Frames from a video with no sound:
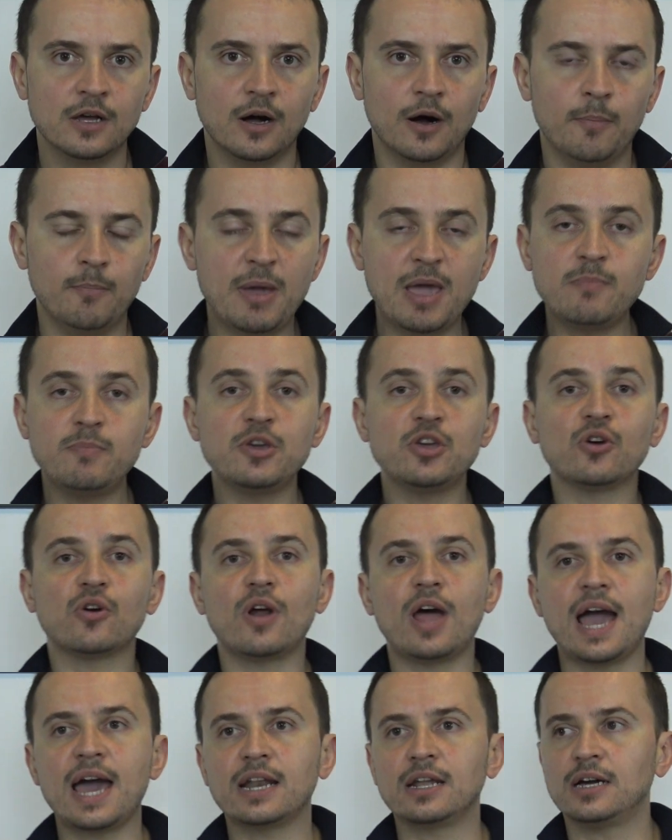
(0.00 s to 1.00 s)
Maybe you're
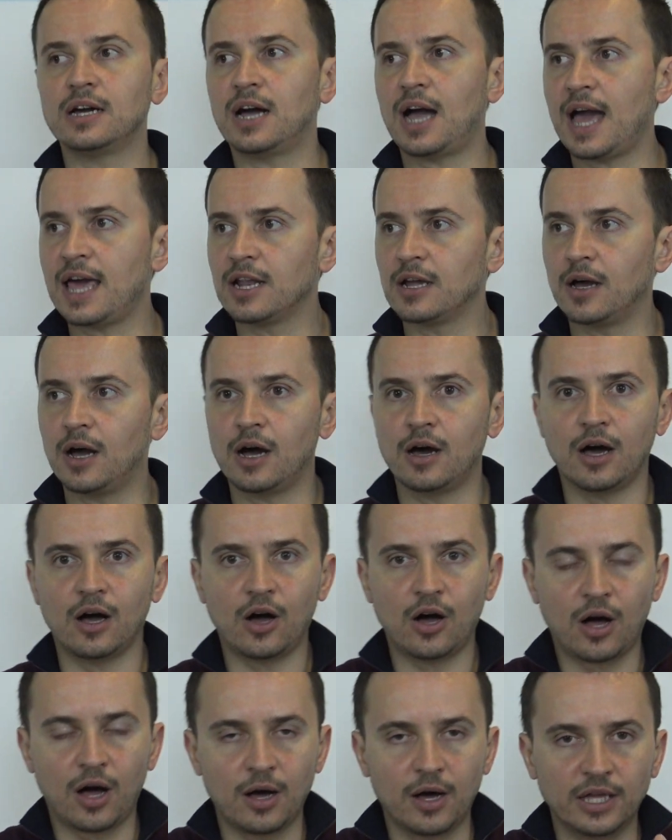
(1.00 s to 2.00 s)
at
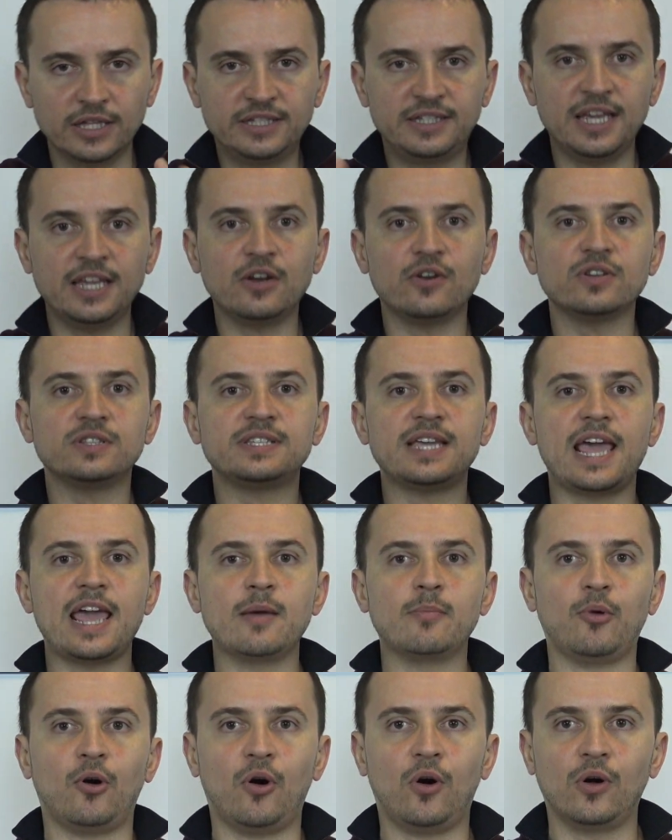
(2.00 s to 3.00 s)
a dinner
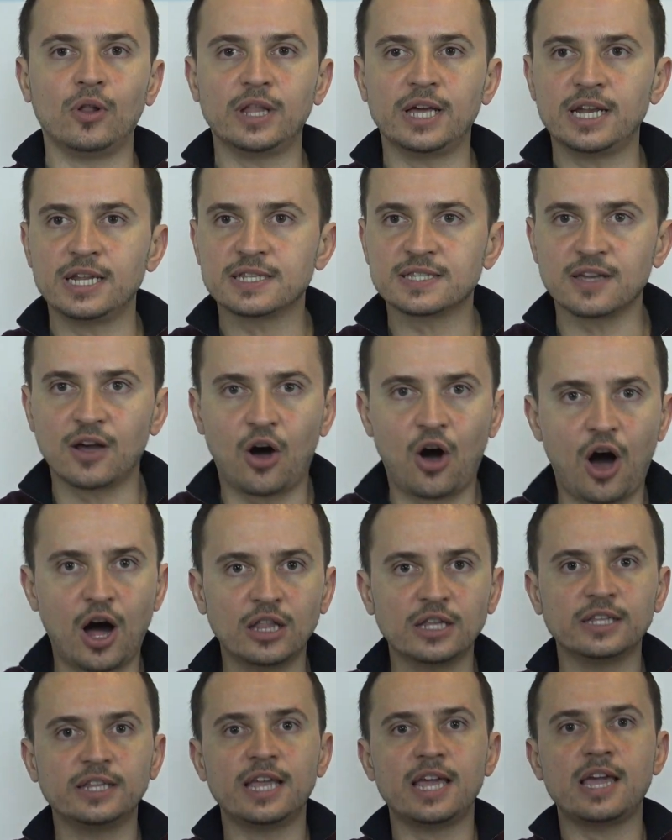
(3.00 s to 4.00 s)
table and it's a
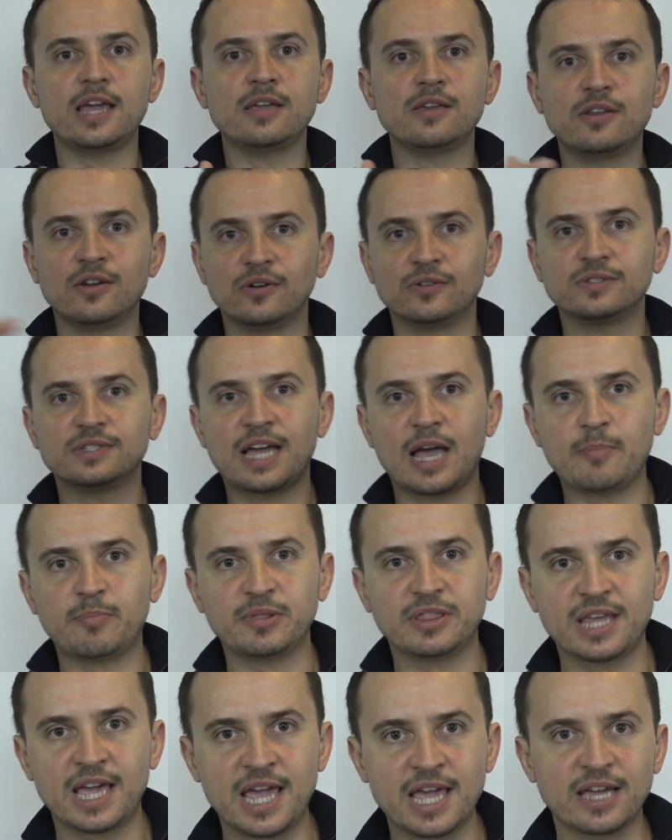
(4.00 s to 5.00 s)
holiday type
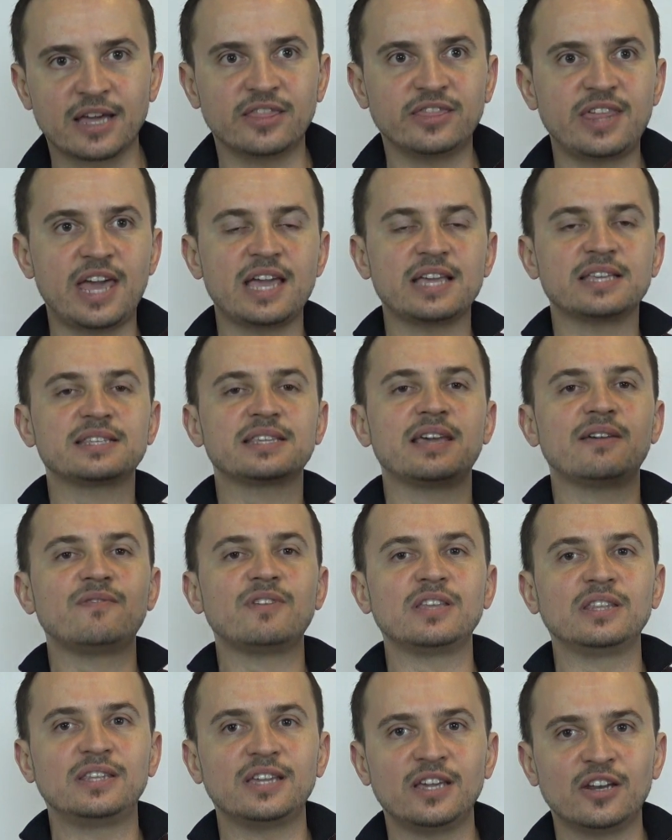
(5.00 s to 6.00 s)
of thing, a
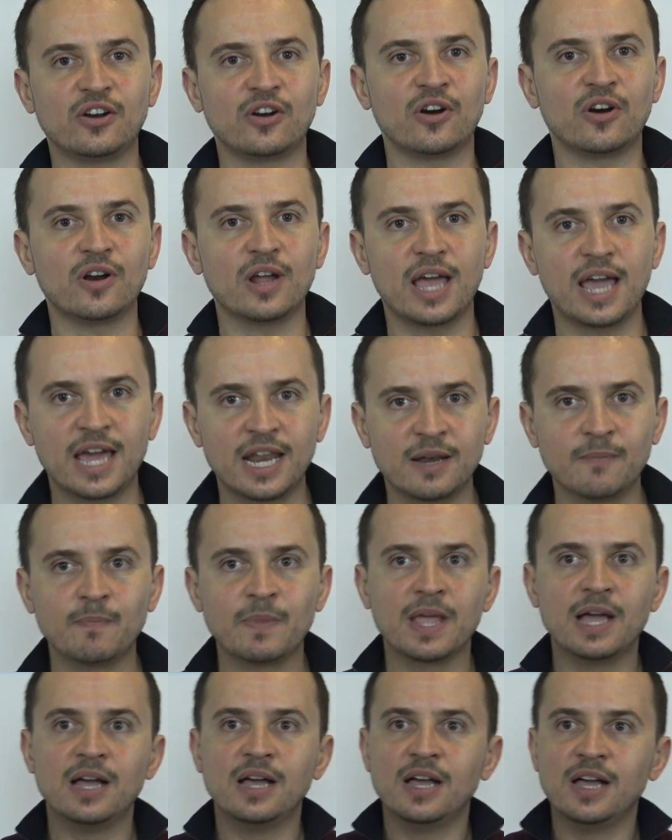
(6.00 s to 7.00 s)
Thanksgiving dinner, and
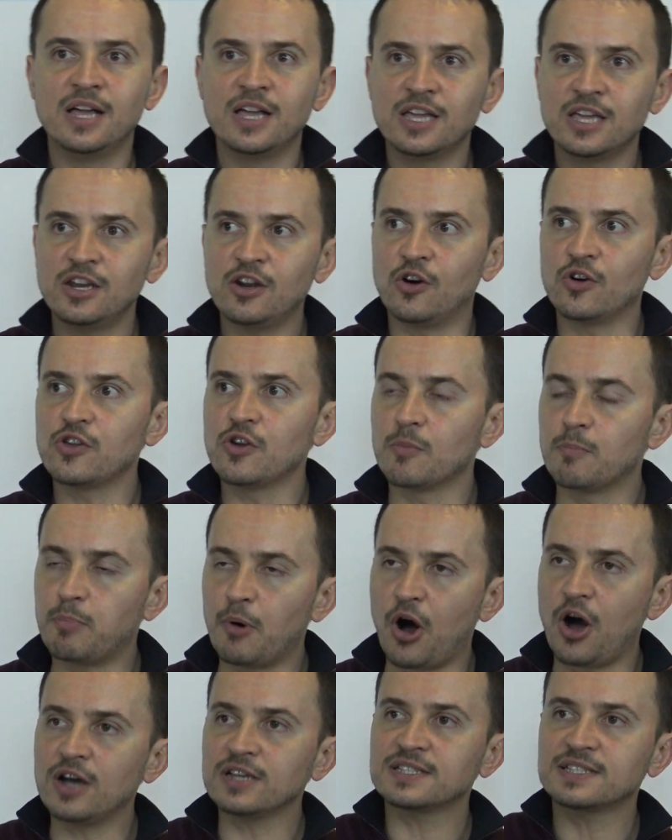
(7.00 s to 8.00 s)
your
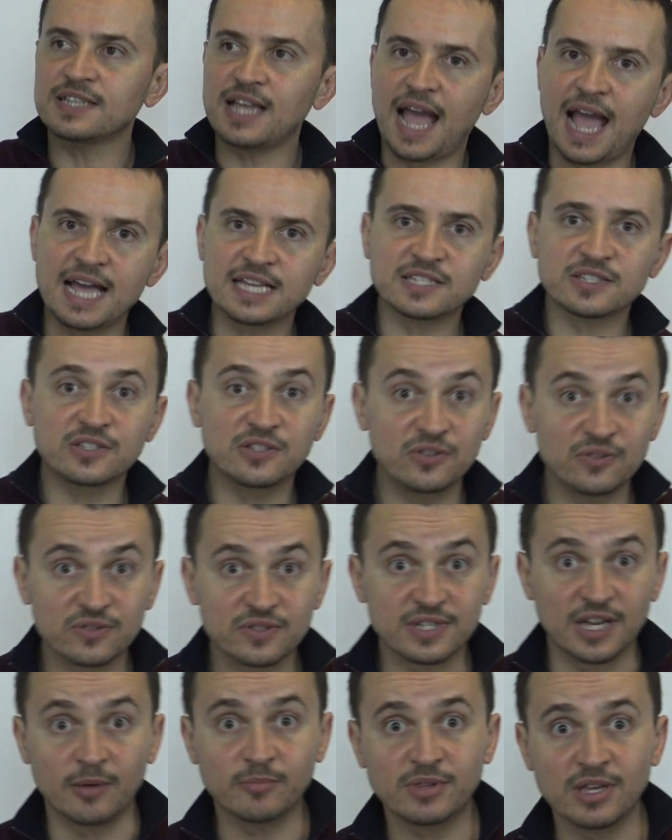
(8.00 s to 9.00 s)
boss asks you
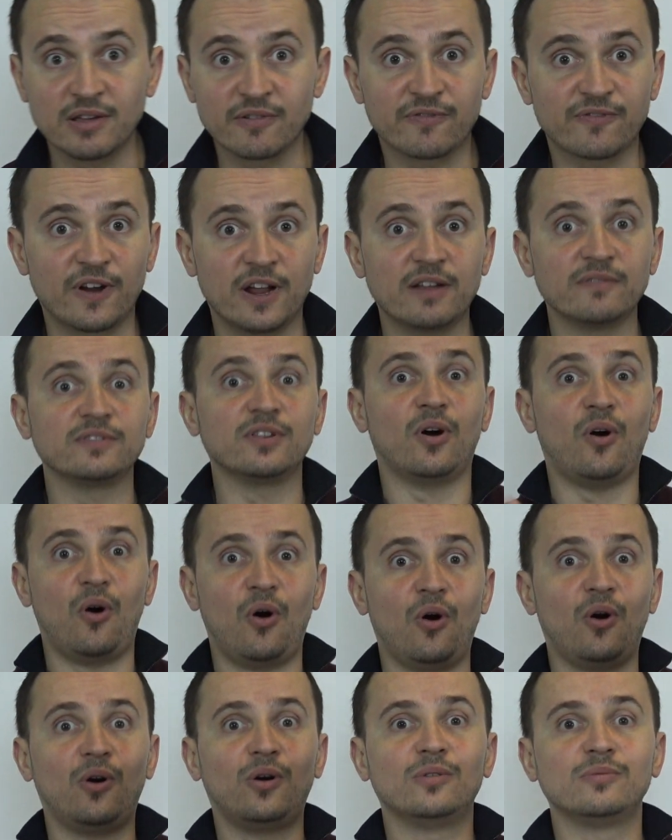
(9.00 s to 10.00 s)
something in front of the
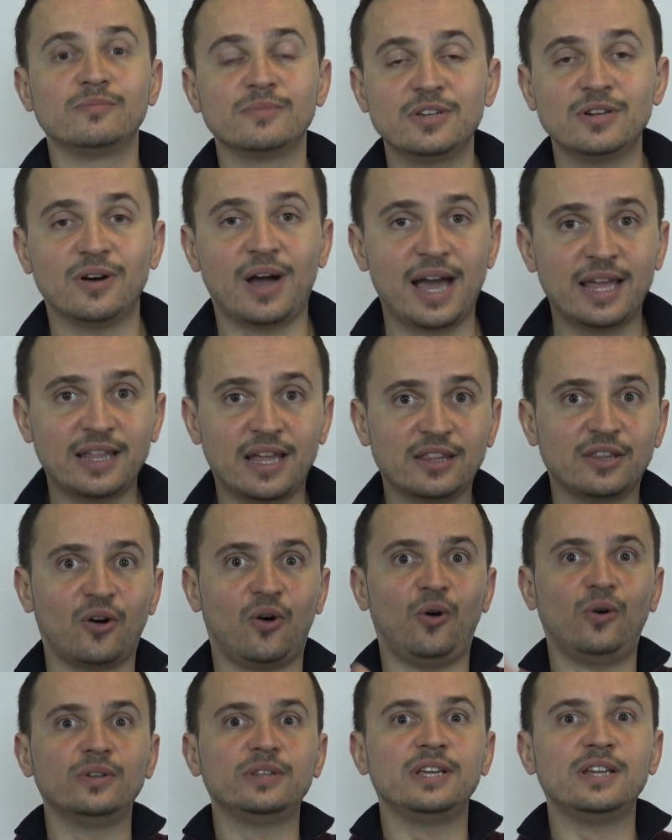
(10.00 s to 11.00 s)
whole, at the
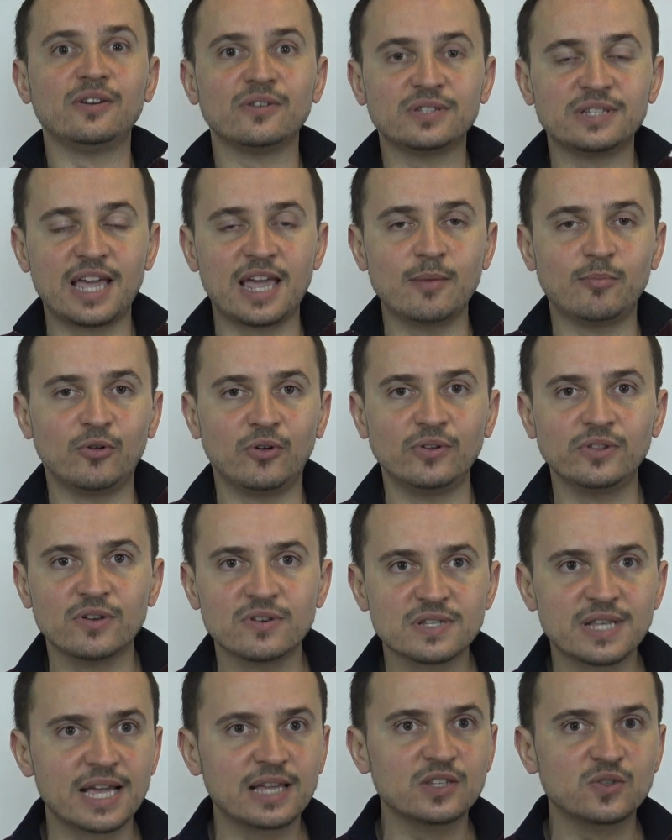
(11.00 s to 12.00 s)
whole dinner table, and
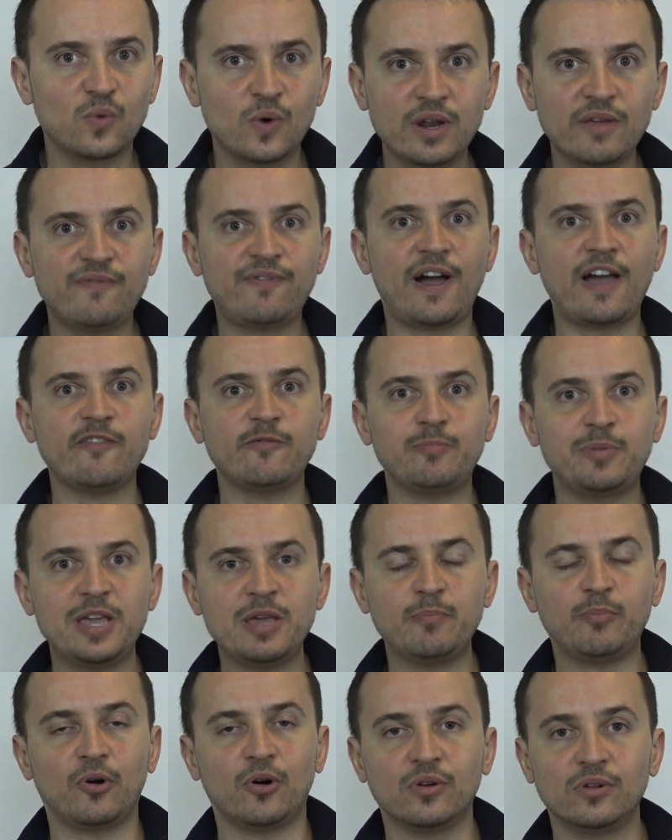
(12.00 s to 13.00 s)
there's like 25
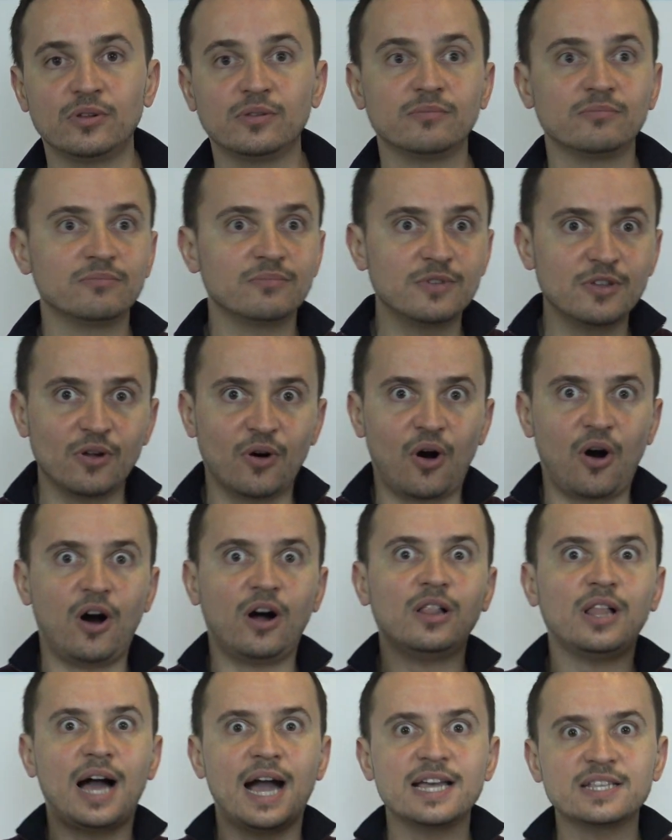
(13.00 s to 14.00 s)
people, and
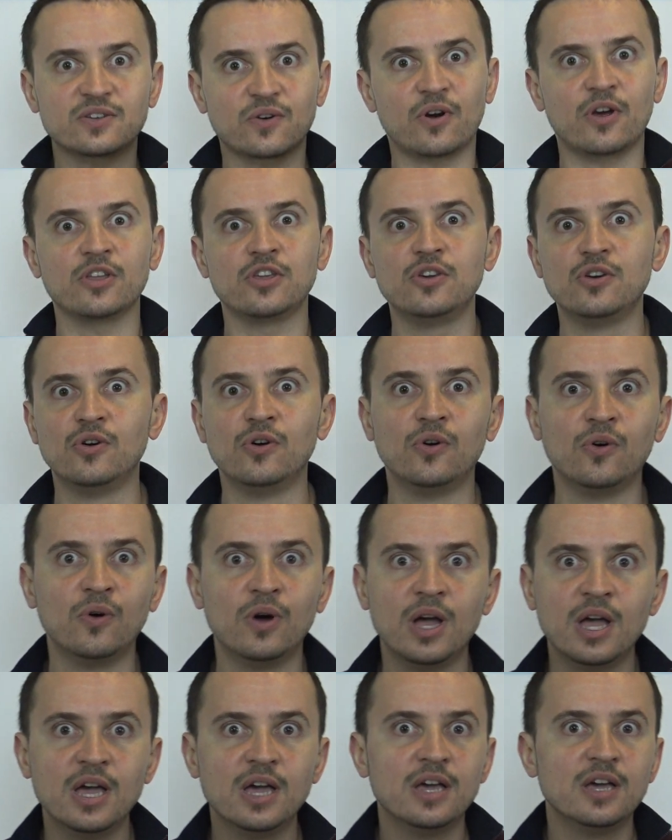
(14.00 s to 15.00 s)
all eyes are on
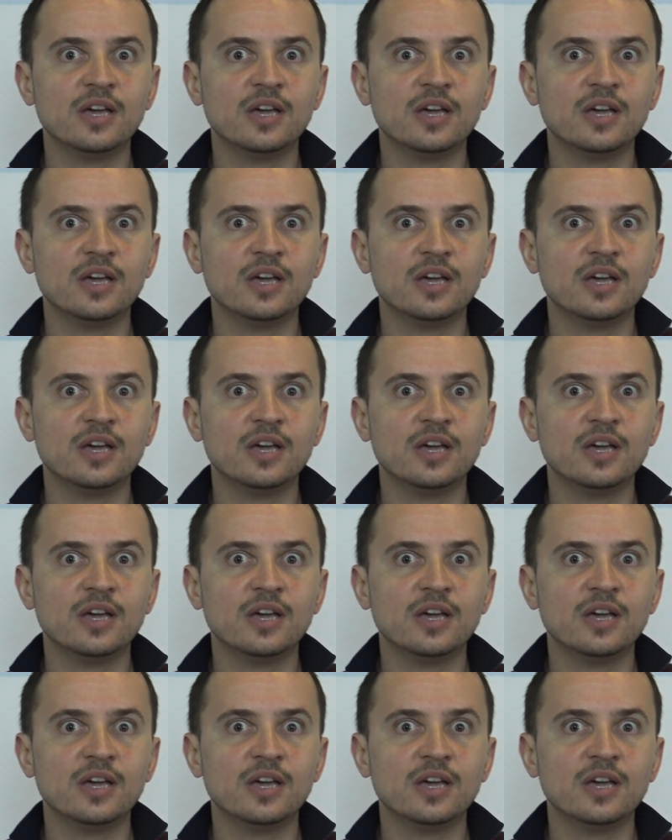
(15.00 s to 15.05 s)
you,